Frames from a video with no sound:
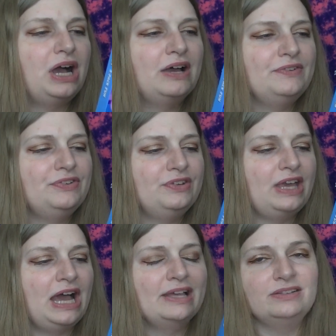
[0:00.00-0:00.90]
Obviously,
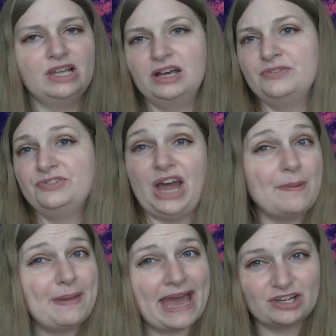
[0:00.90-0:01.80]
I love
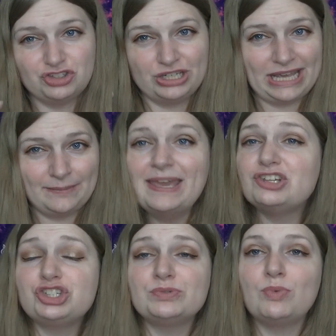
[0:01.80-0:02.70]
stop action
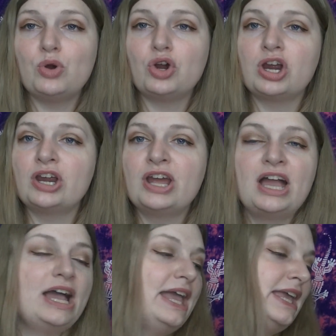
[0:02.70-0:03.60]
animation more
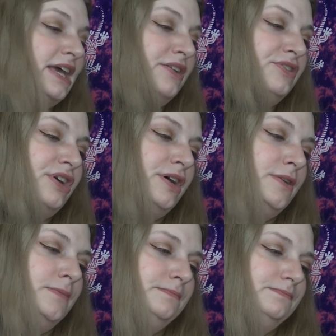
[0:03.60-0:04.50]
and
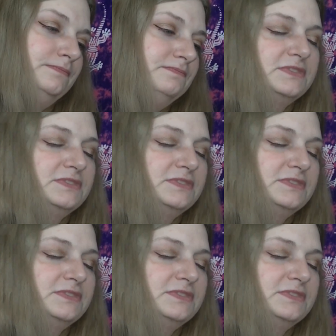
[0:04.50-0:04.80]
um,